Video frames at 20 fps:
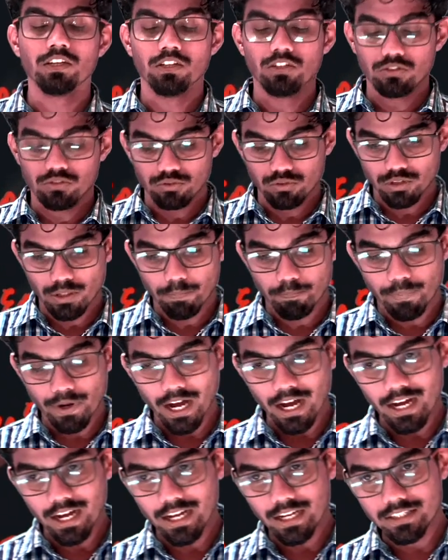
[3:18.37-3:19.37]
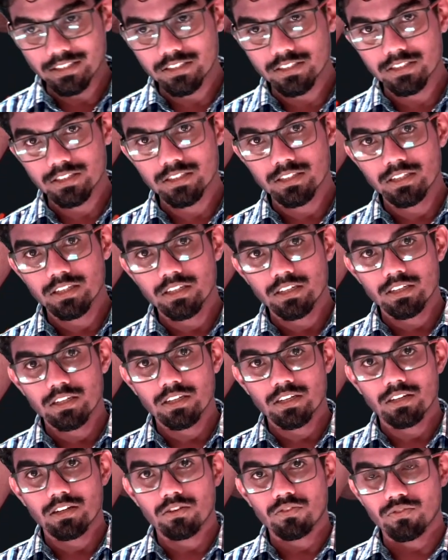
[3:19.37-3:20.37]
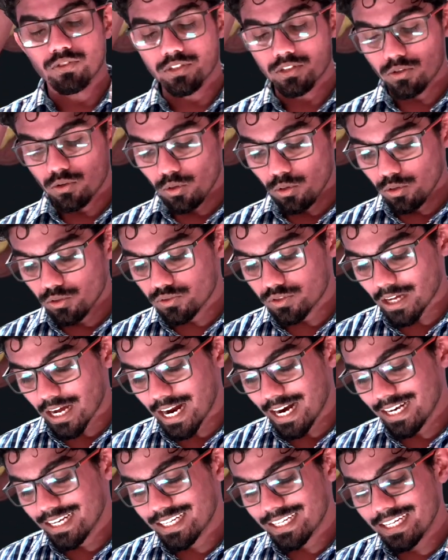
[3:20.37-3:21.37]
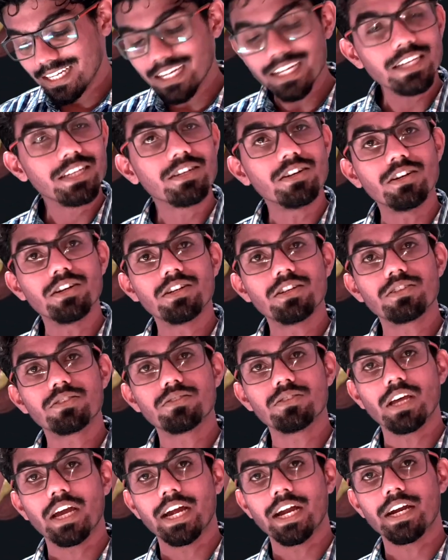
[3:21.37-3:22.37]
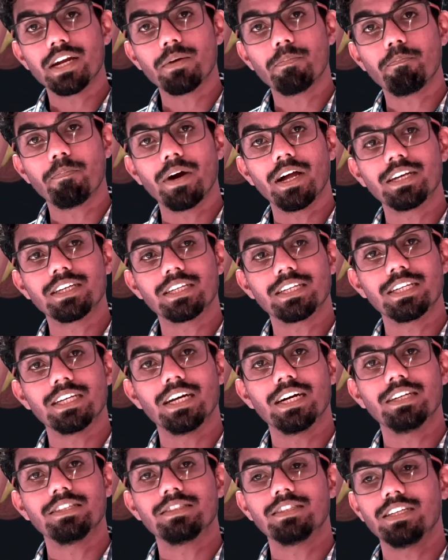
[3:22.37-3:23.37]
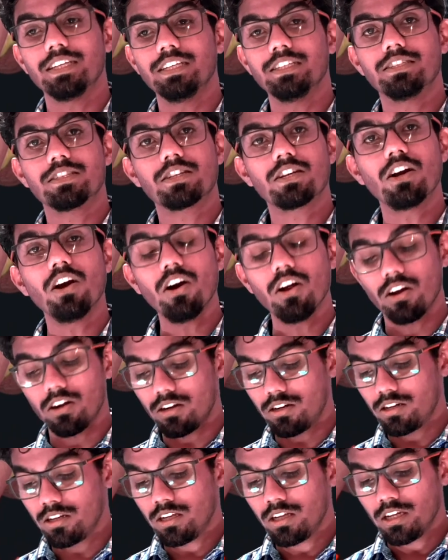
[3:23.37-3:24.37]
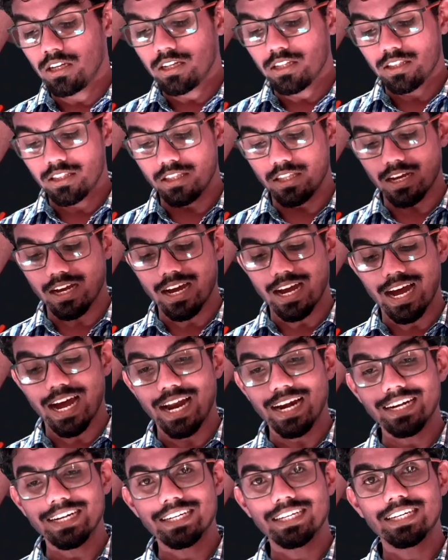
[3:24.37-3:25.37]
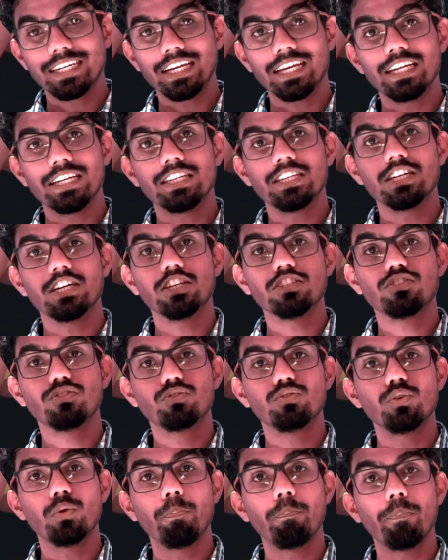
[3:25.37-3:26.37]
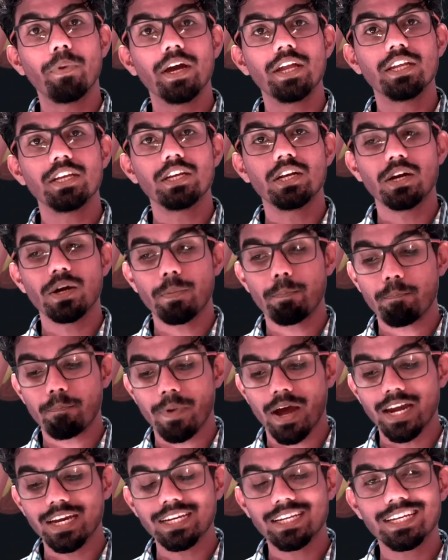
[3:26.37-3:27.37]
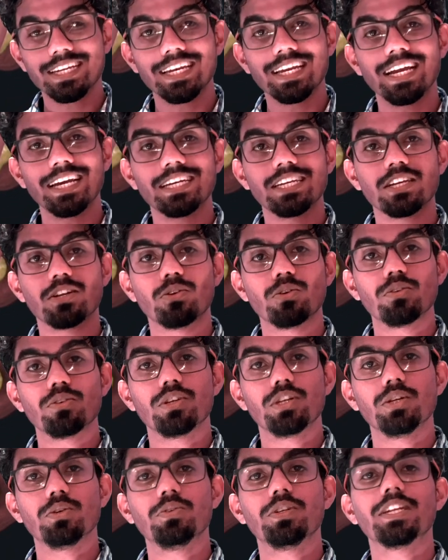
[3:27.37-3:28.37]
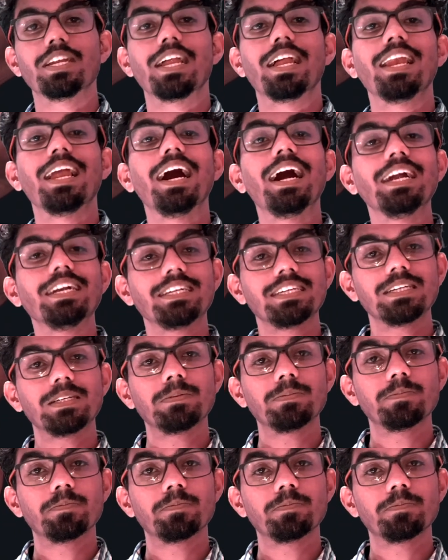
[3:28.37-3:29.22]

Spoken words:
So the branch which goes anterior to the head of pancreas is called the anterior superior pancreatico-duodenal artery.